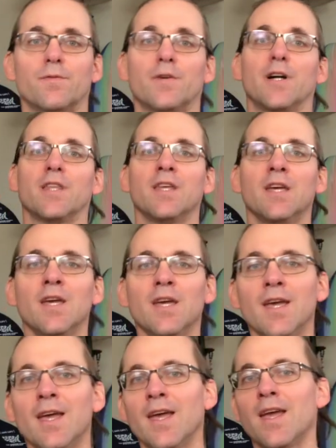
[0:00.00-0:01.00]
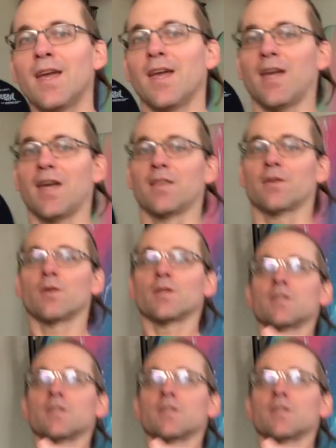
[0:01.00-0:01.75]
fun. And the crunch